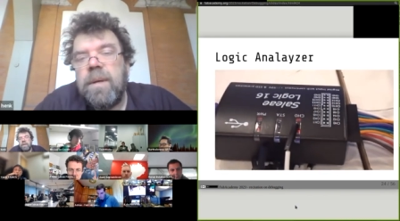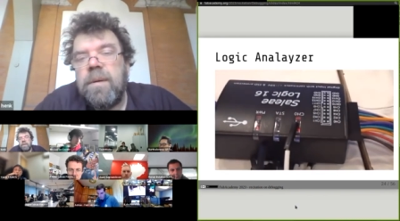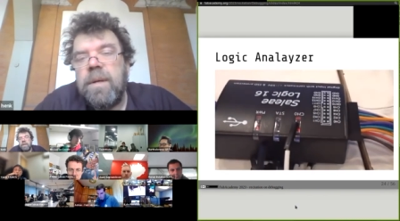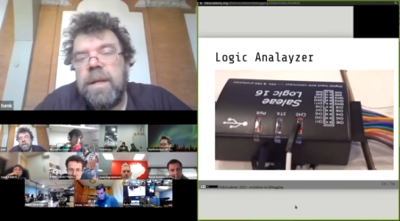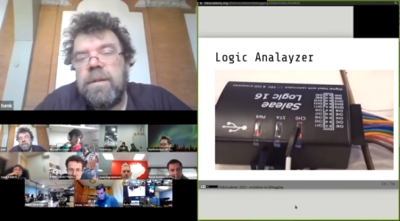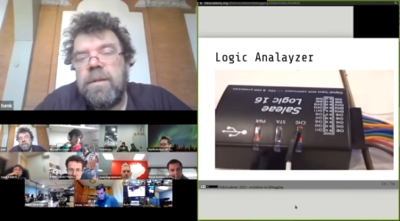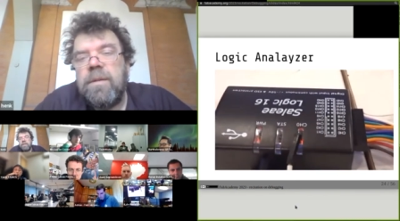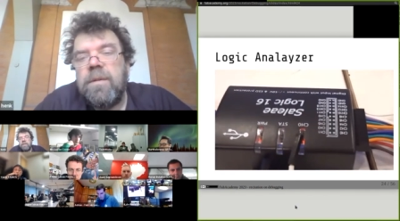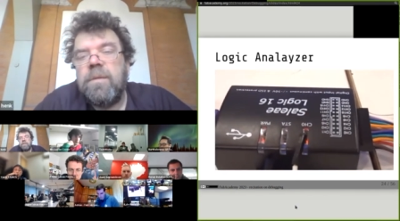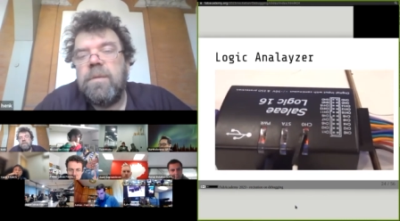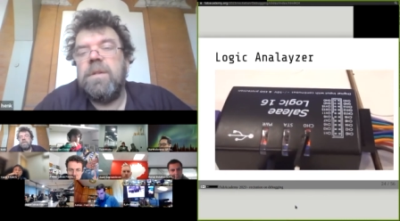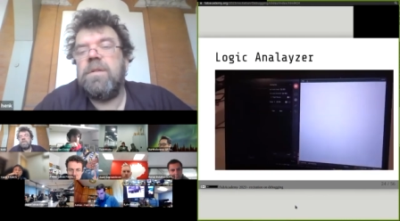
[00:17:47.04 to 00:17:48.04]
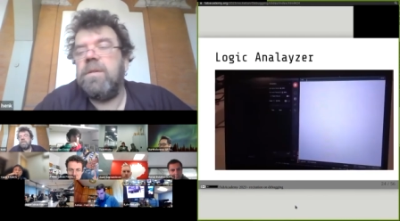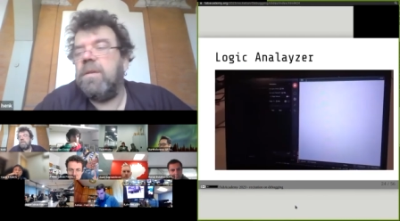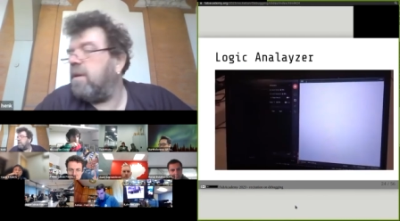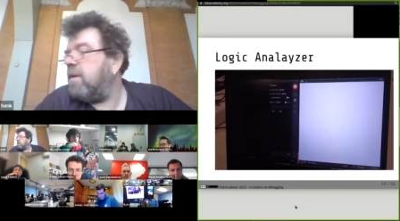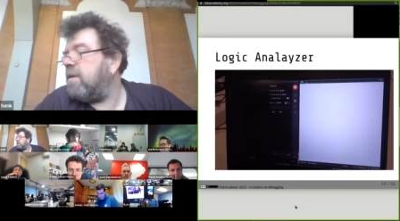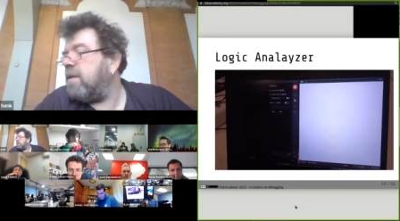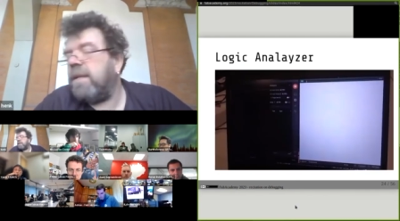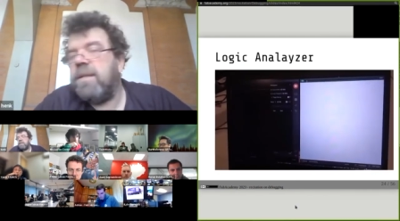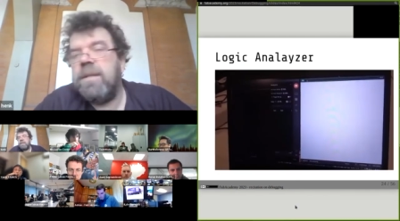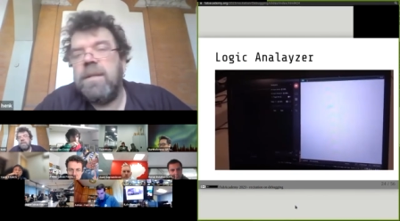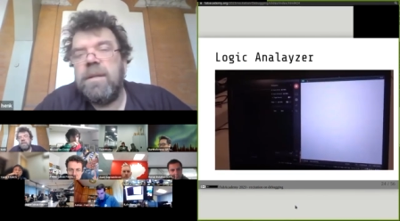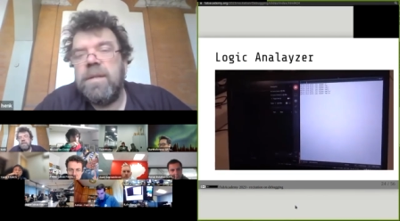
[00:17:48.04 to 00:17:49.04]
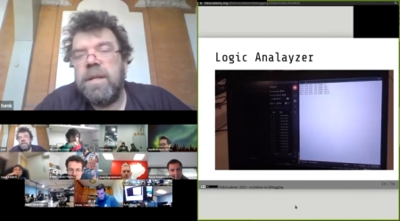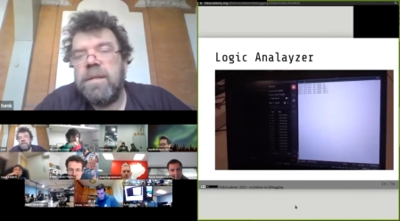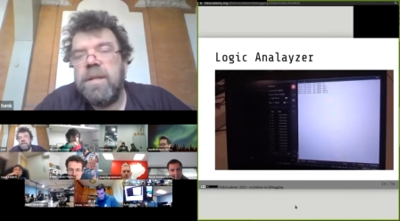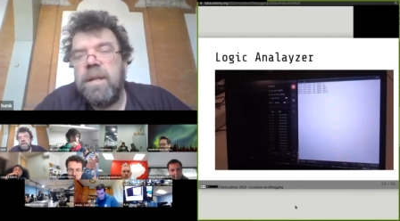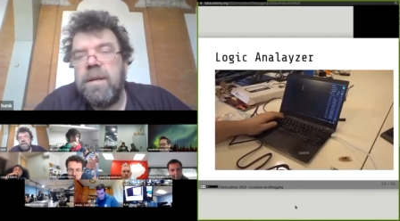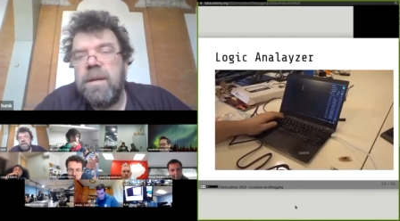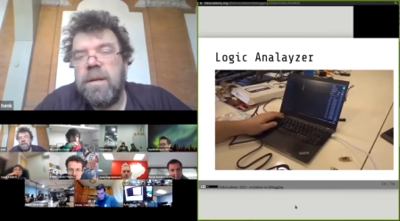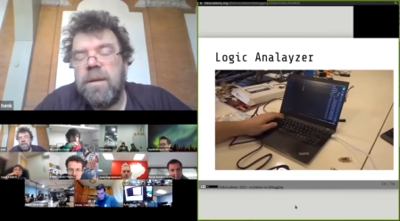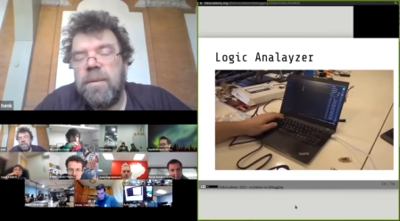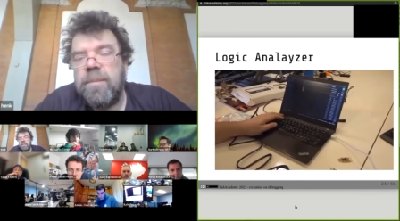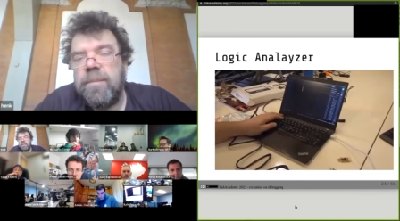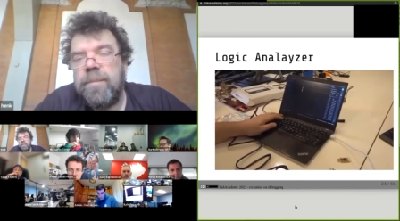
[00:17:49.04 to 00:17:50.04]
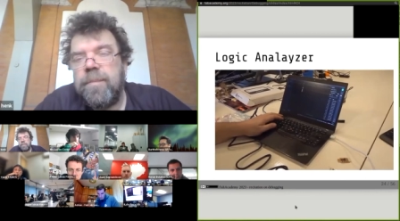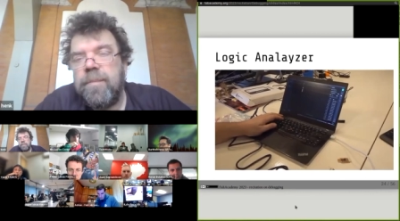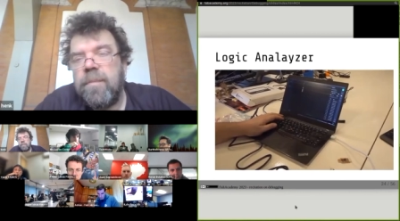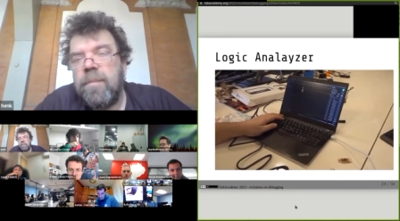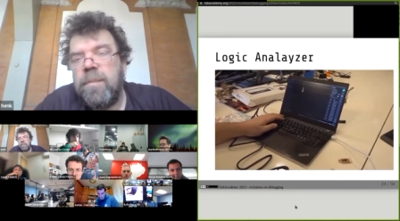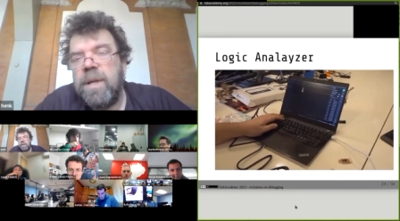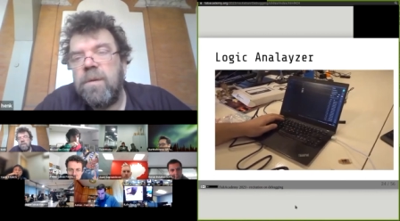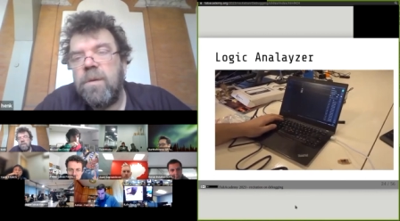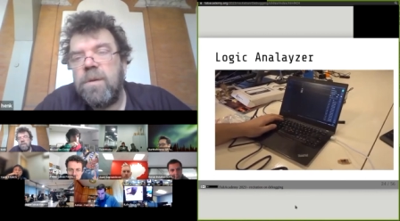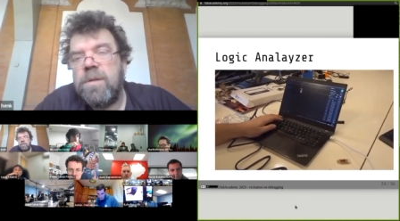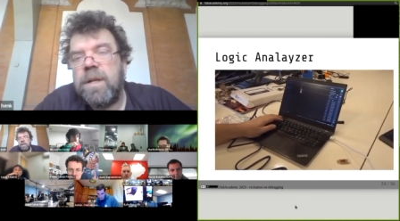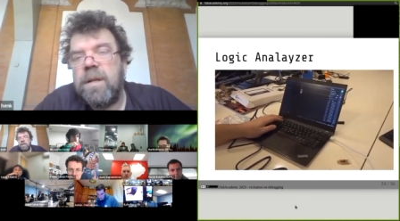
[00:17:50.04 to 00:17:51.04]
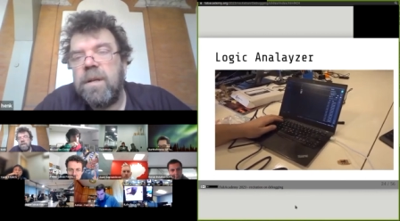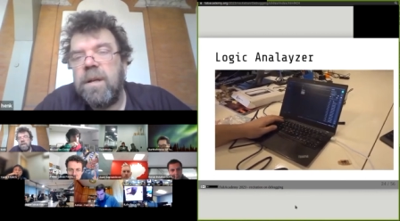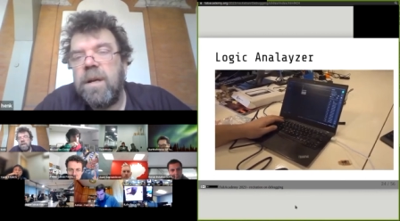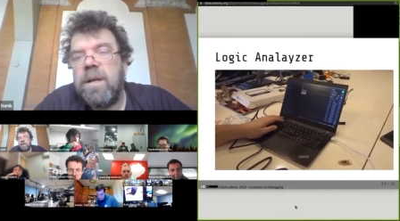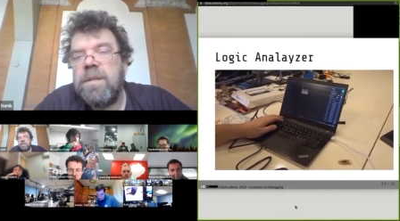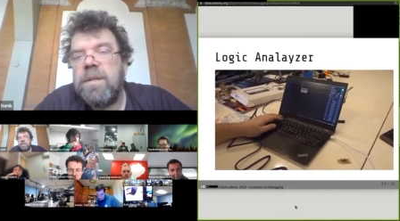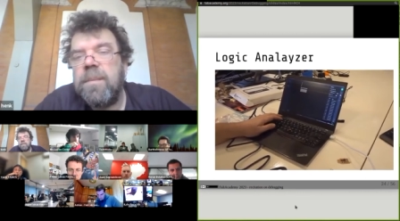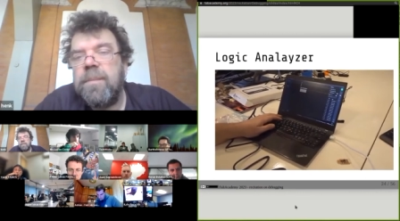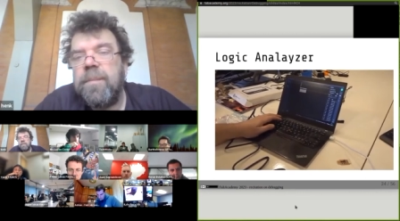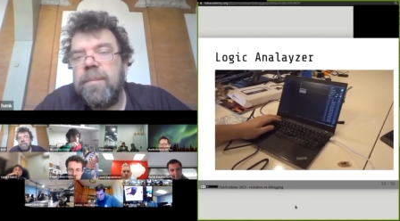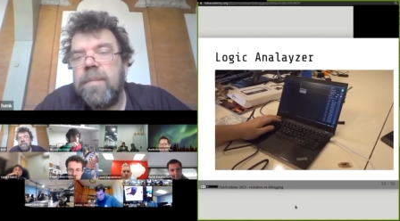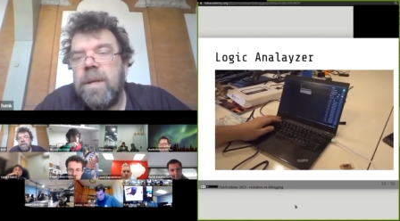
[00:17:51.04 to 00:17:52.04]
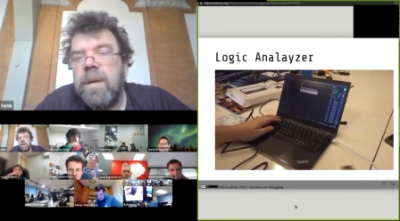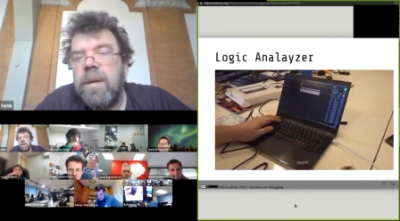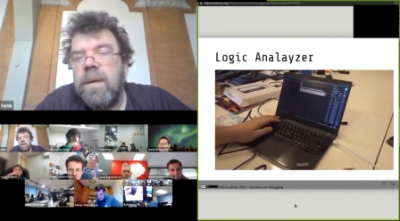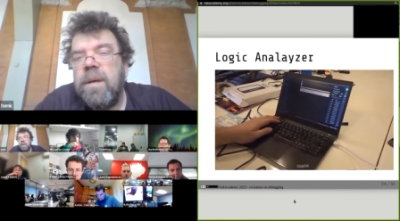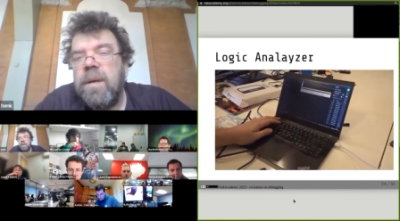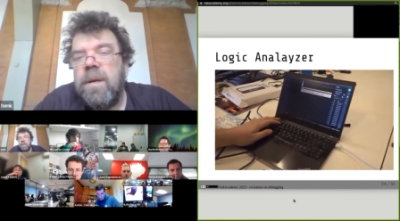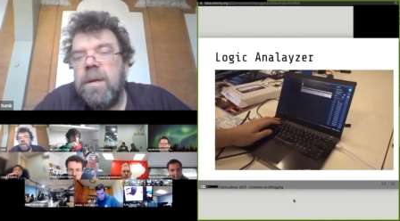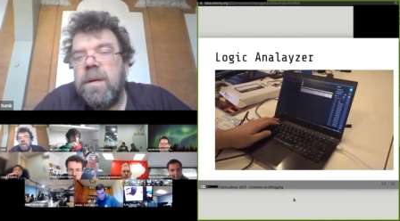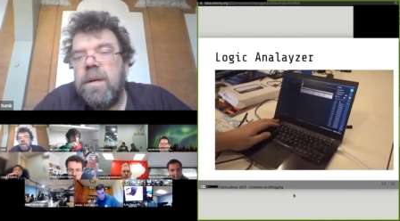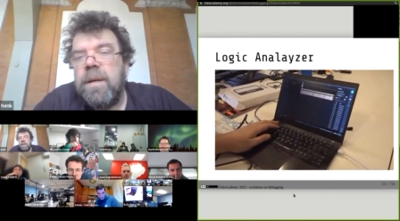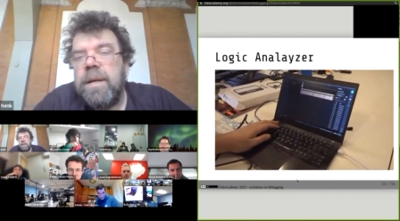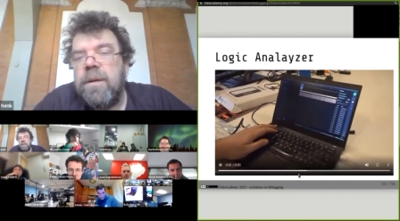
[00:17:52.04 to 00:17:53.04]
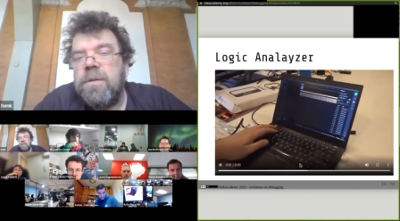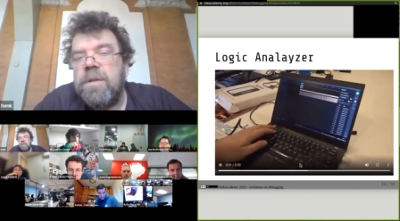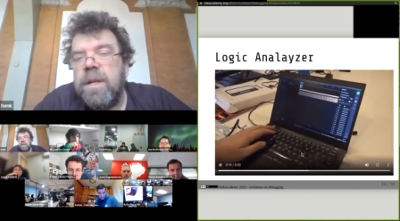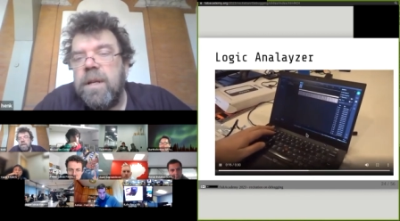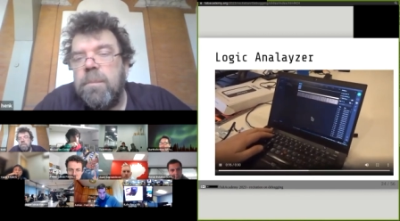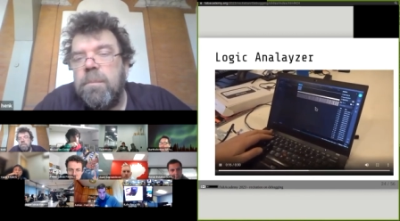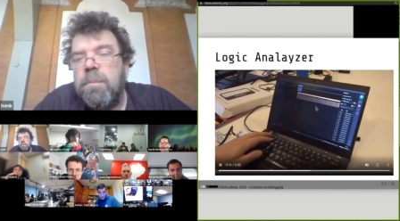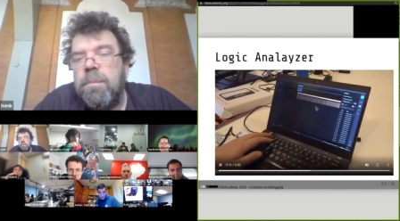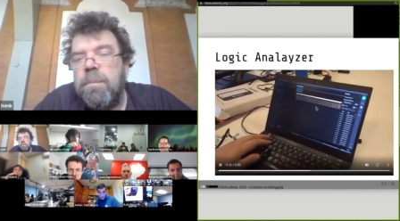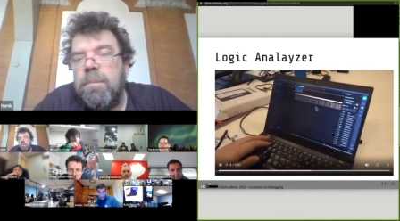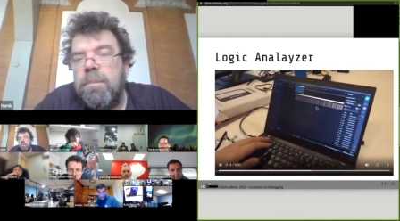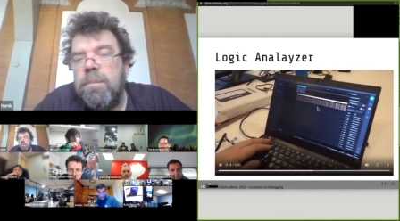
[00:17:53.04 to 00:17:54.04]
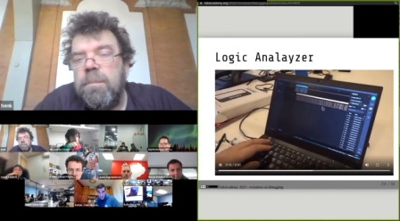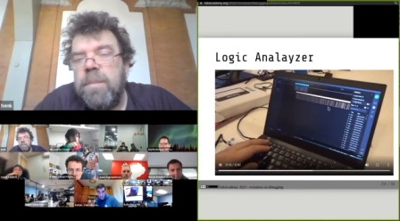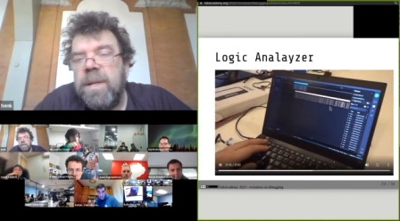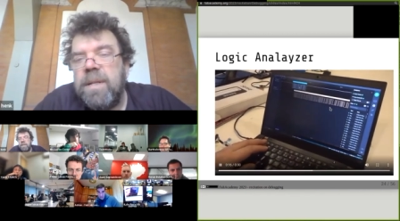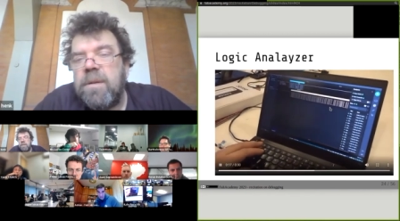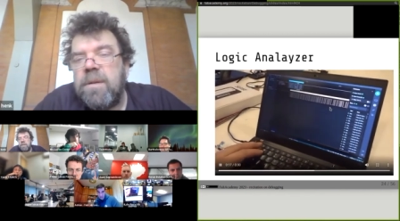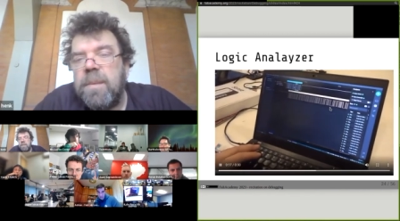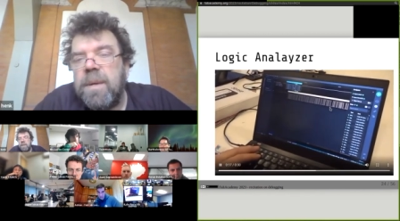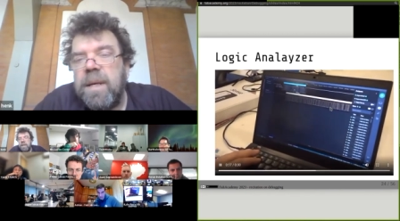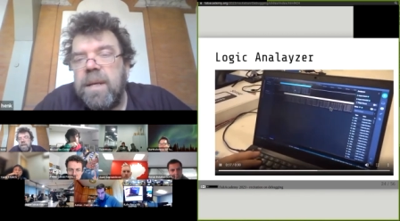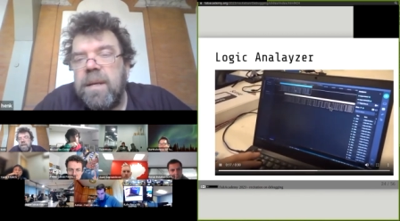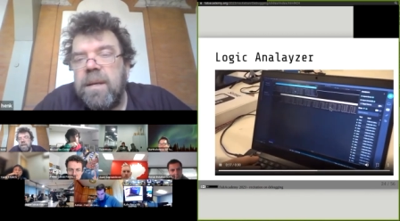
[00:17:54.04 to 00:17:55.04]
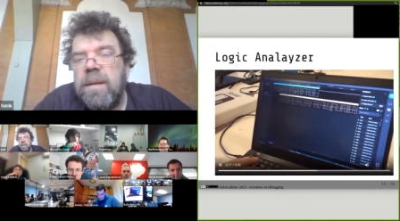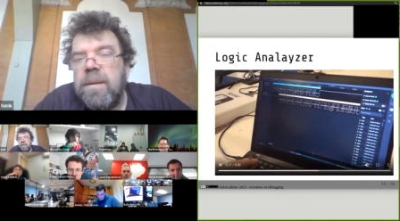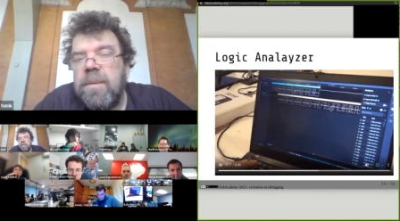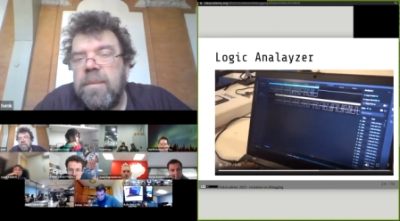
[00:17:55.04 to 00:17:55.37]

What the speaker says: connected to this 16-pin logic analyzer. And you see the bits coming in.